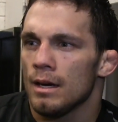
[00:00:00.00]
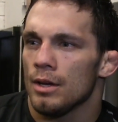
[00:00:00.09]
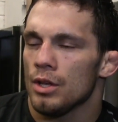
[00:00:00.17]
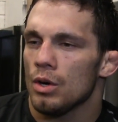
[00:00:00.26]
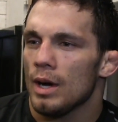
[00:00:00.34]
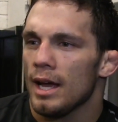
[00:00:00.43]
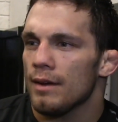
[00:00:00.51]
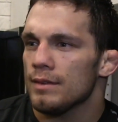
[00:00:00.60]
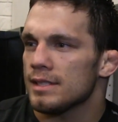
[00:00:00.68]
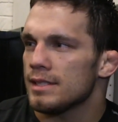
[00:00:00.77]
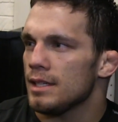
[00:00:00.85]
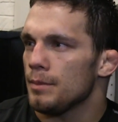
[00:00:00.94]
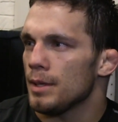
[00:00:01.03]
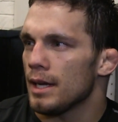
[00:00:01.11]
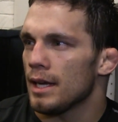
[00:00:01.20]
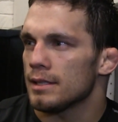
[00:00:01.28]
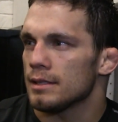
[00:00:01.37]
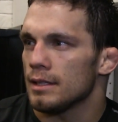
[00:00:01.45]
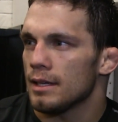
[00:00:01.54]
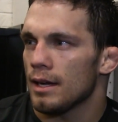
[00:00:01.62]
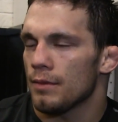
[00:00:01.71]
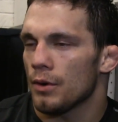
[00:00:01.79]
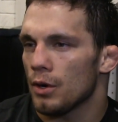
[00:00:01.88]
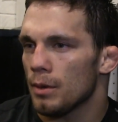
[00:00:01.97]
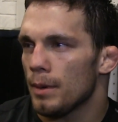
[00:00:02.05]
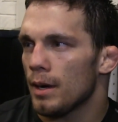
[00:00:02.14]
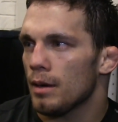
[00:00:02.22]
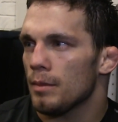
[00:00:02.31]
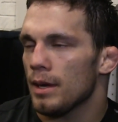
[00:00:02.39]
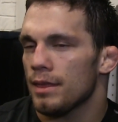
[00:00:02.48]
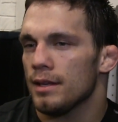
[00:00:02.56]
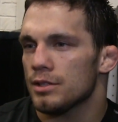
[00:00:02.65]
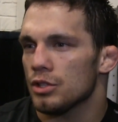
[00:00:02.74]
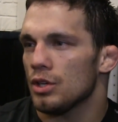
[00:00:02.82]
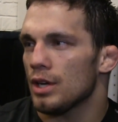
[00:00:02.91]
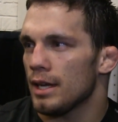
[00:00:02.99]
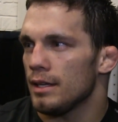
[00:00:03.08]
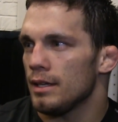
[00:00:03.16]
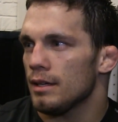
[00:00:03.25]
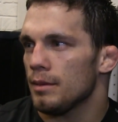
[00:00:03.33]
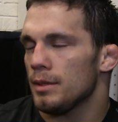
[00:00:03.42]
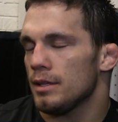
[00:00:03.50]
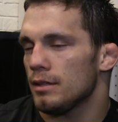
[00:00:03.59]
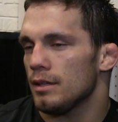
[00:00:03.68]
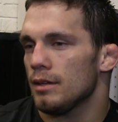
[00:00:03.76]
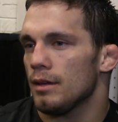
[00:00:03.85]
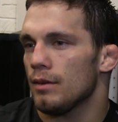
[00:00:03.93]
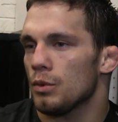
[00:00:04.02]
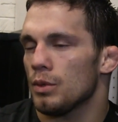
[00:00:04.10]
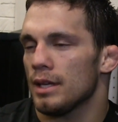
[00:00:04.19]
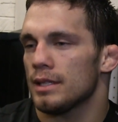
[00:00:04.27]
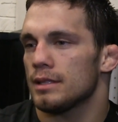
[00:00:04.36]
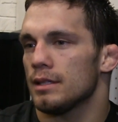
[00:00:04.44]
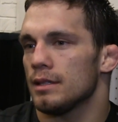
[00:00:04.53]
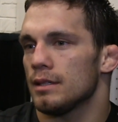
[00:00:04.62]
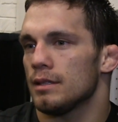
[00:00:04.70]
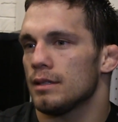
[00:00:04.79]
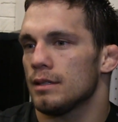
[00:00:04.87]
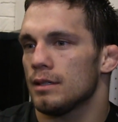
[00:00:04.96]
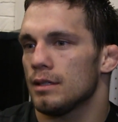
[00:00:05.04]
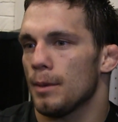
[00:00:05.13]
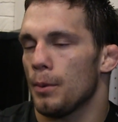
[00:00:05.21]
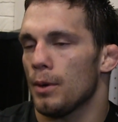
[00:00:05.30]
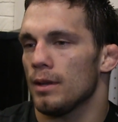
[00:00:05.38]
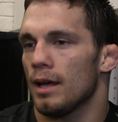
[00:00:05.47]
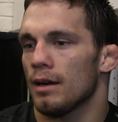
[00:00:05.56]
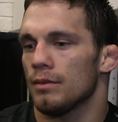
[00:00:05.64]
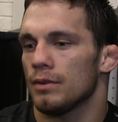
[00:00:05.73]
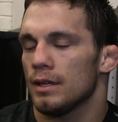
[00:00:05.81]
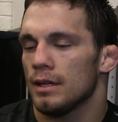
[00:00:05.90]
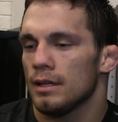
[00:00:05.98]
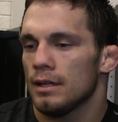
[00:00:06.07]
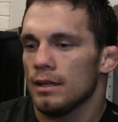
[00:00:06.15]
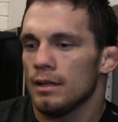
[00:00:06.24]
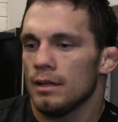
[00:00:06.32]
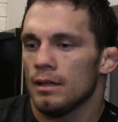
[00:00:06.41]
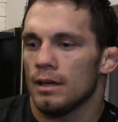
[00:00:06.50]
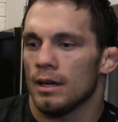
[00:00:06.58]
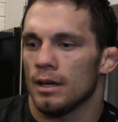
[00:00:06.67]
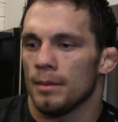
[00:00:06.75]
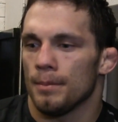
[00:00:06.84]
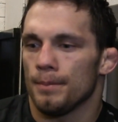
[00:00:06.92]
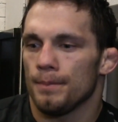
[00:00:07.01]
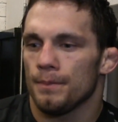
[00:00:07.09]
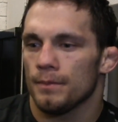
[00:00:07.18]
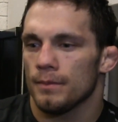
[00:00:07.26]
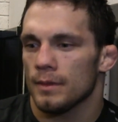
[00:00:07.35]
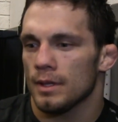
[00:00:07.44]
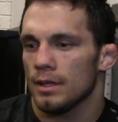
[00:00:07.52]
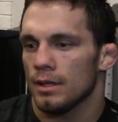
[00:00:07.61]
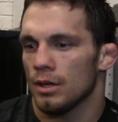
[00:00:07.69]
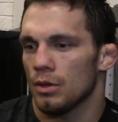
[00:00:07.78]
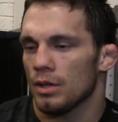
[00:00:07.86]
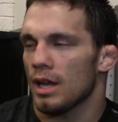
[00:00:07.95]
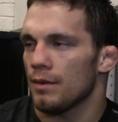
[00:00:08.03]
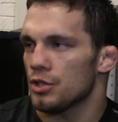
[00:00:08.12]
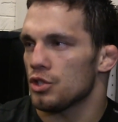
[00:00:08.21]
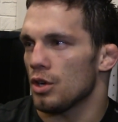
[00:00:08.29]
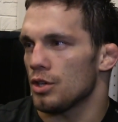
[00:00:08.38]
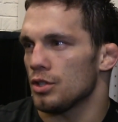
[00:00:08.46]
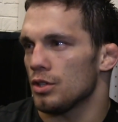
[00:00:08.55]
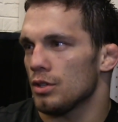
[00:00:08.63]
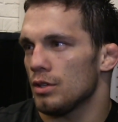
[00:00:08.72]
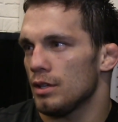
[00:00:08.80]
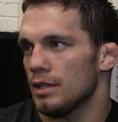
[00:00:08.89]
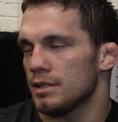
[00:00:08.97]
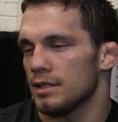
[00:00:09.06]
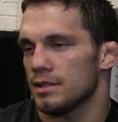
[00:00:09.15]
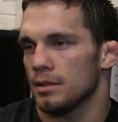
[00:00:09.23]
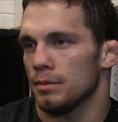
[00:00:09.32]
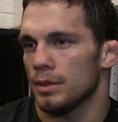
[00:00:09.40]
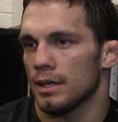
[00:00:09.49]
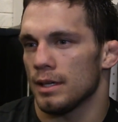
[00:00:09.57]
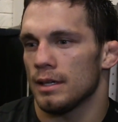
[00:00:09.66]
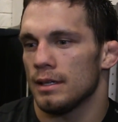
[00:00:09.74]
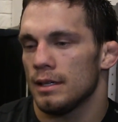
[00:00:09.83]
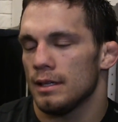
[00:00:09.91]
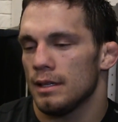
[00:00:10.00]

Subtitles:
I haven't seen him yet, actually. I've heard about him. I think it's a good idea. I mean, everyone likes to put a lot of, kind of a structure in the system, but